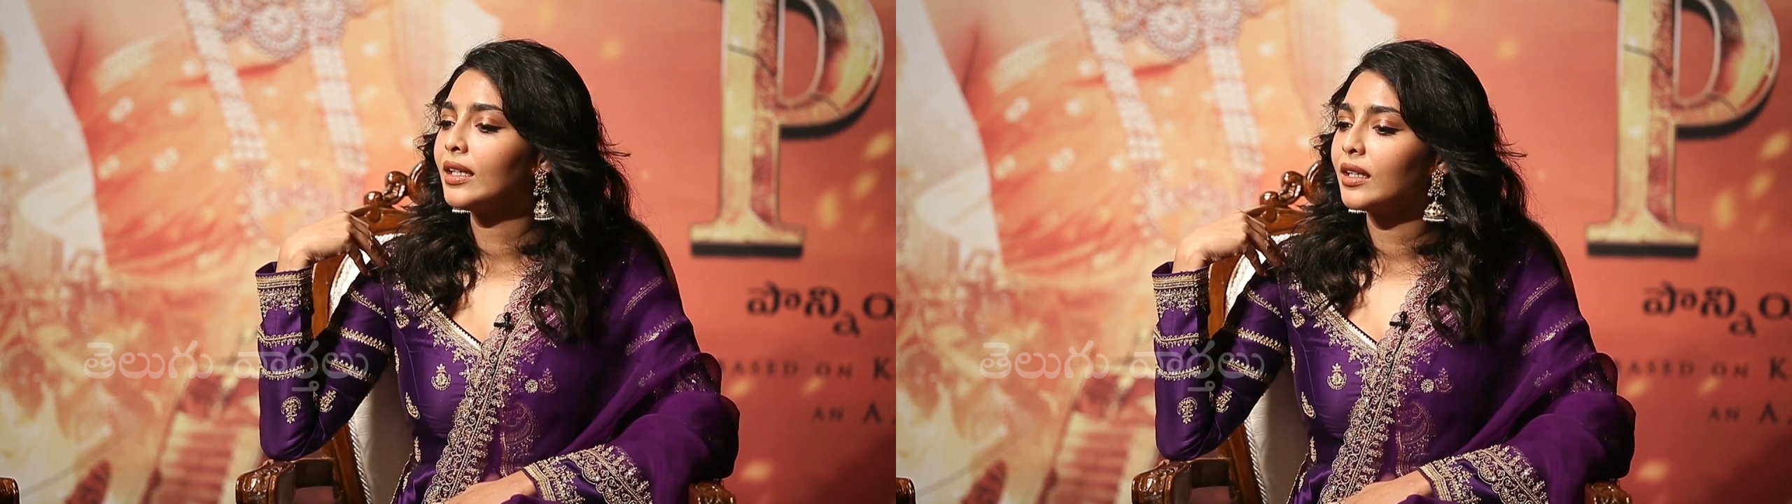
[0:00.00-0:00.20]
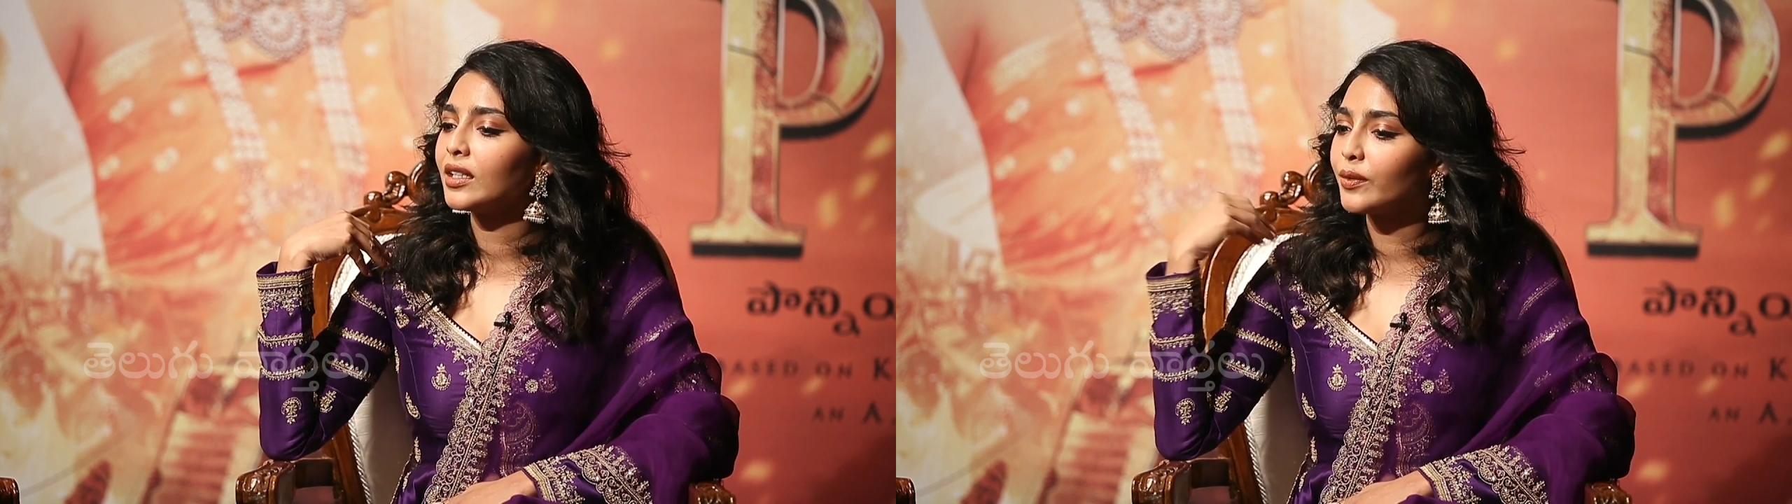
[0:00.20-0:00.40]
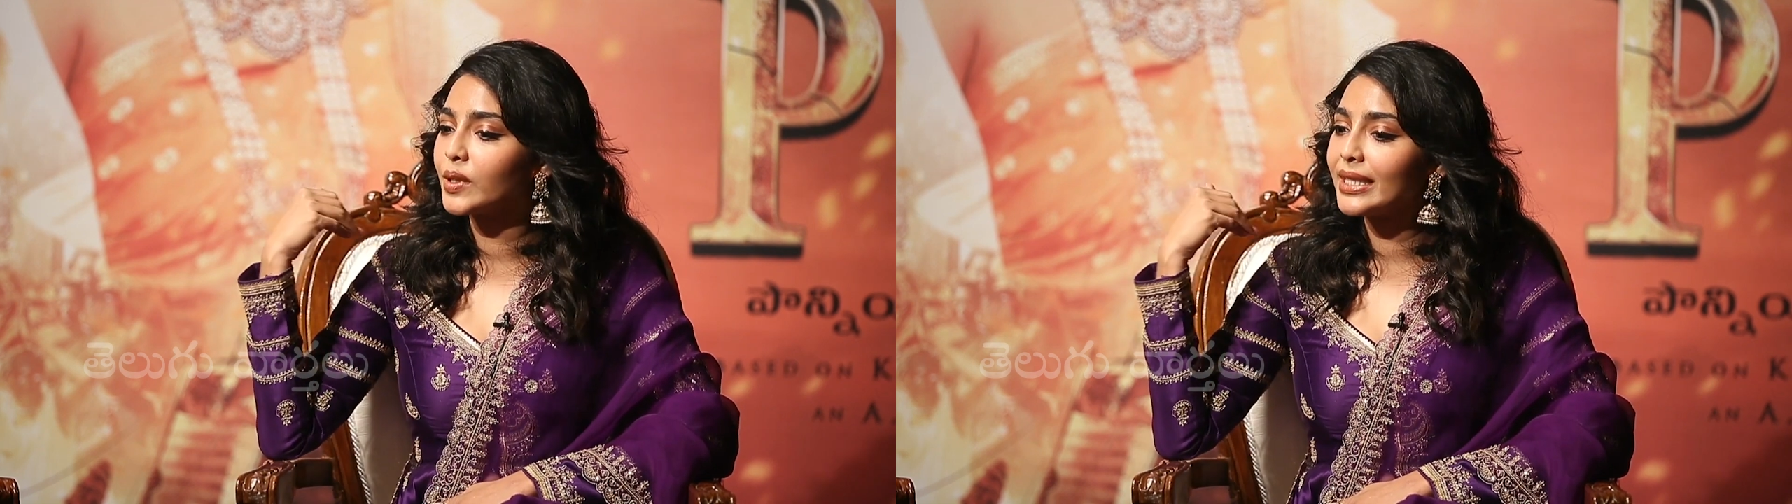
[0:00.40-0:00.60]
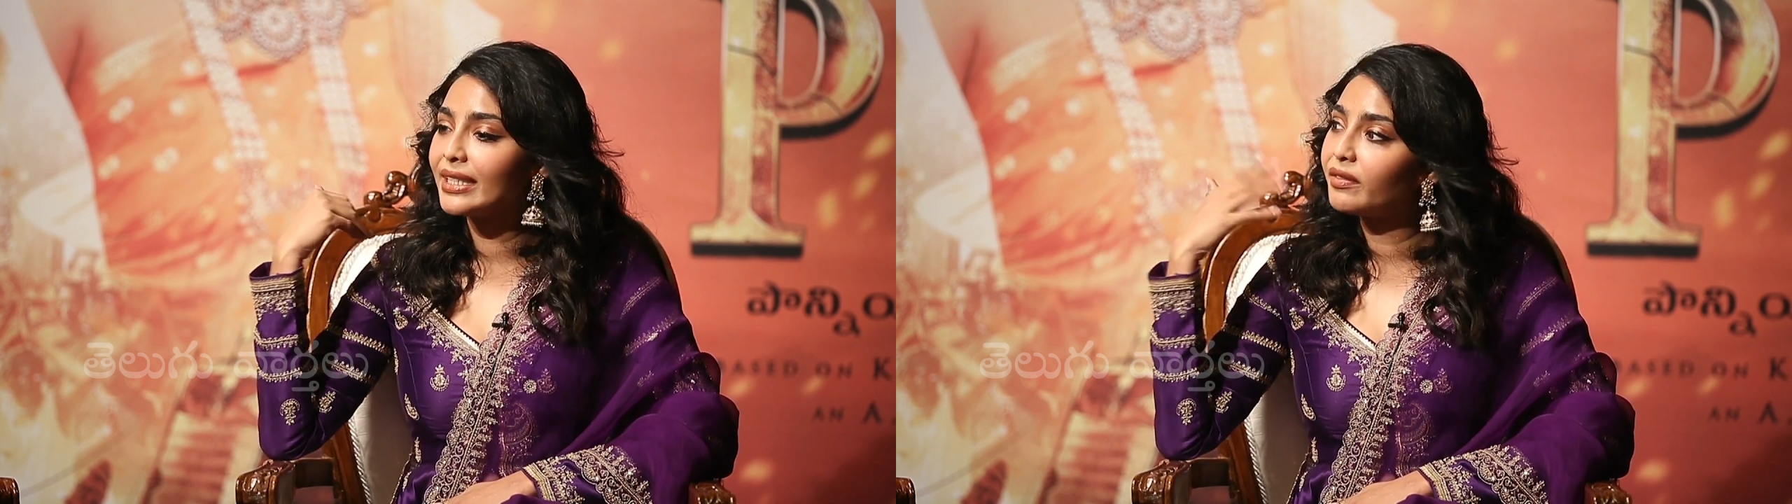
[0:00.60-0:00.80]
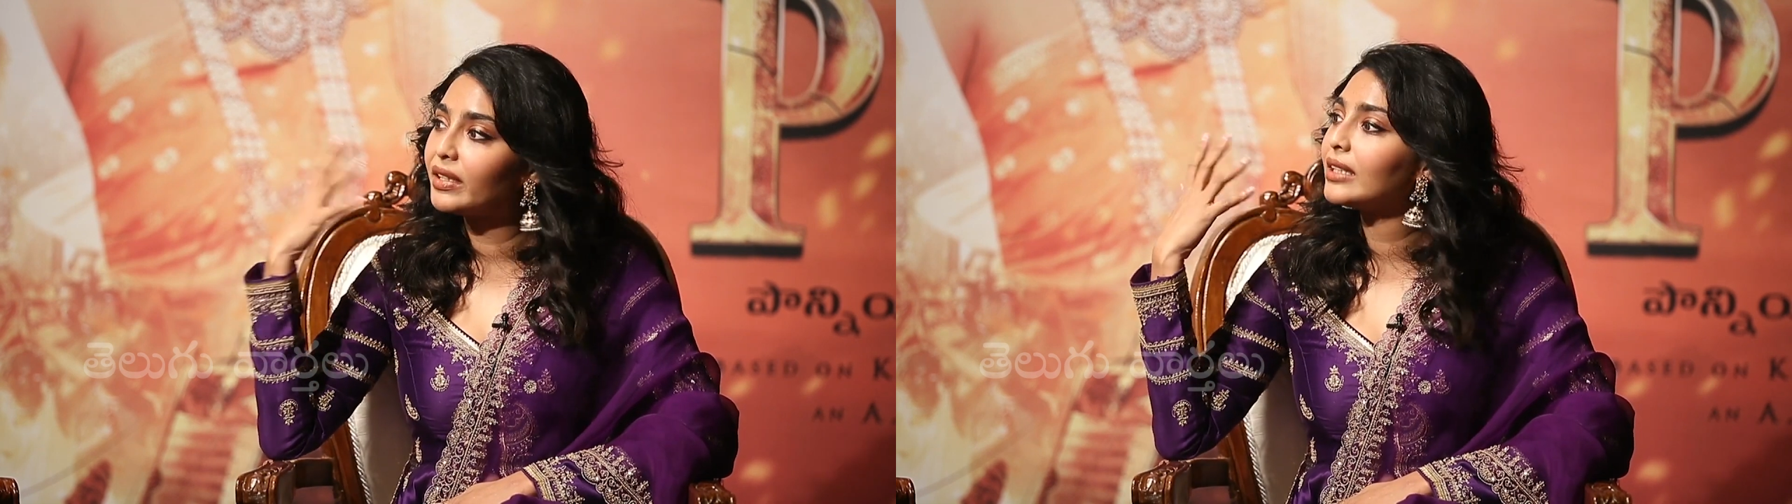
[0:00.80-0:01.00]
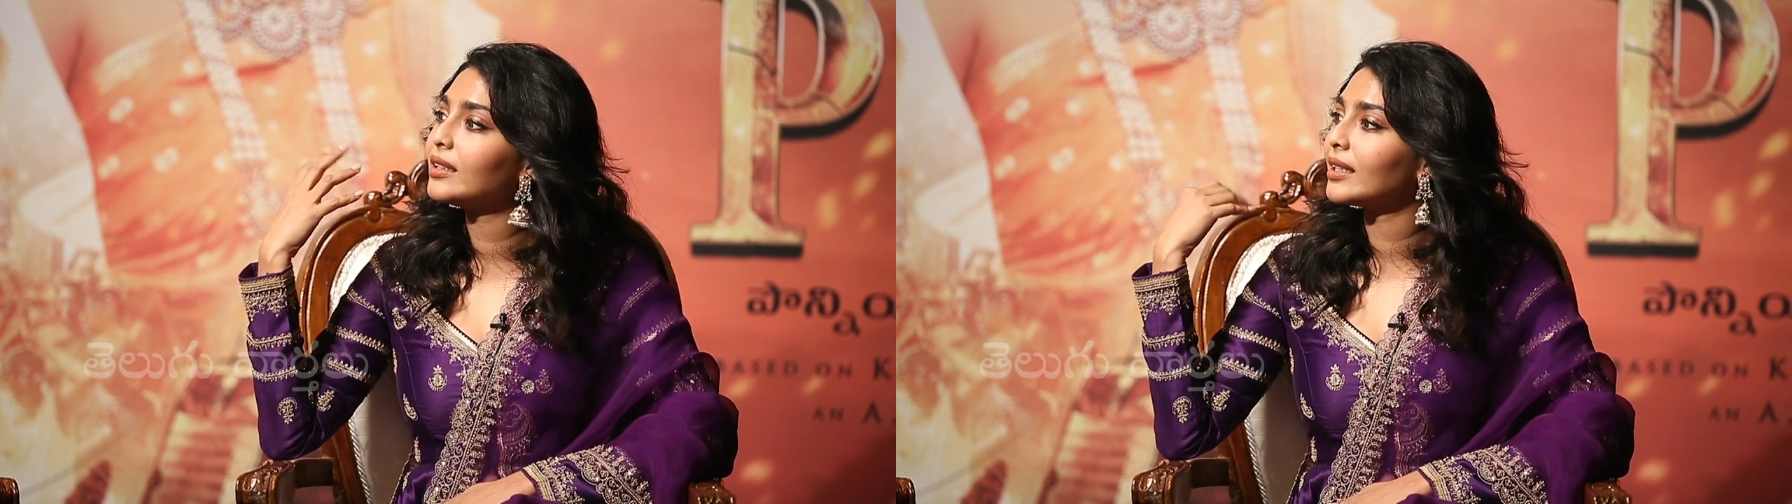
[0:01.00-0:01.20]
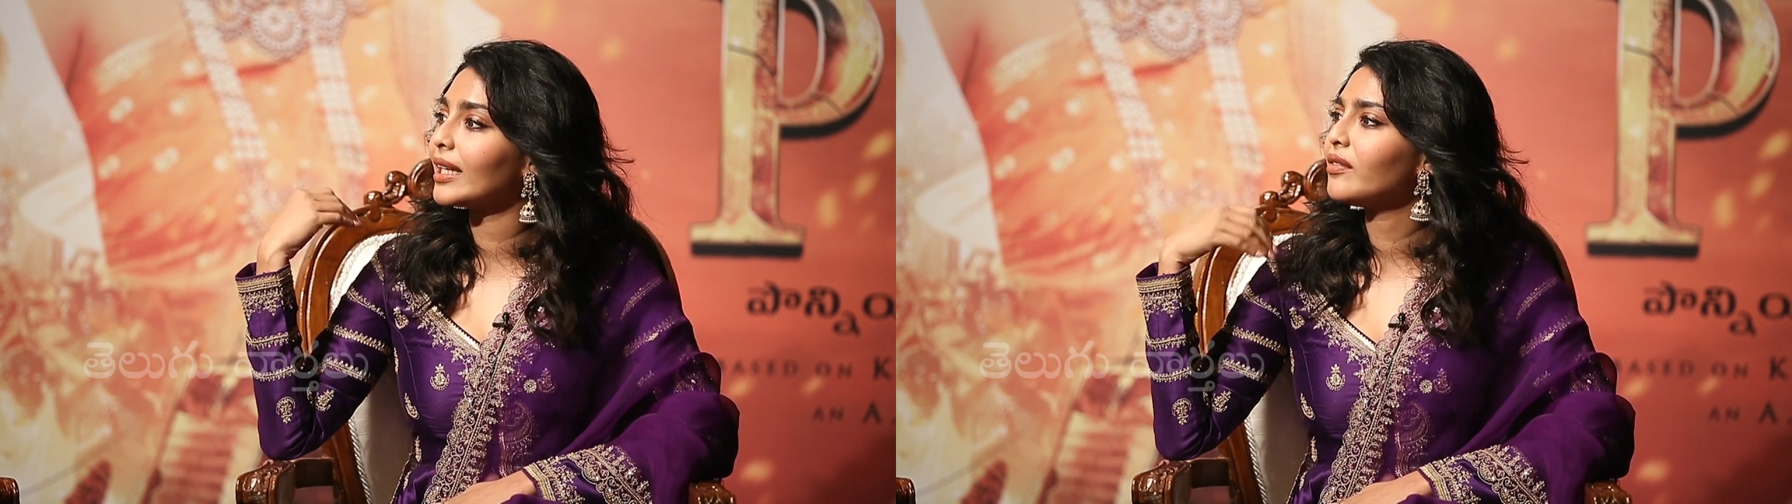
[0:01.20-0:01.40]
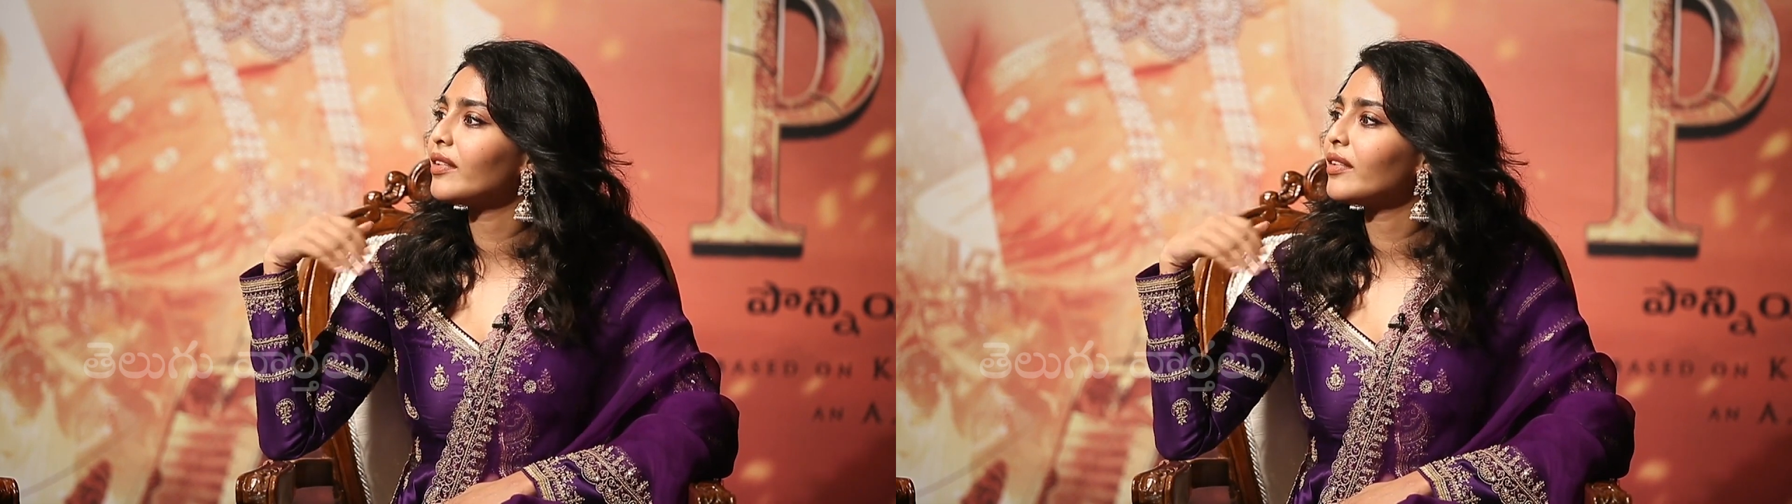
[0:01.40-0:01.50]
She was living her life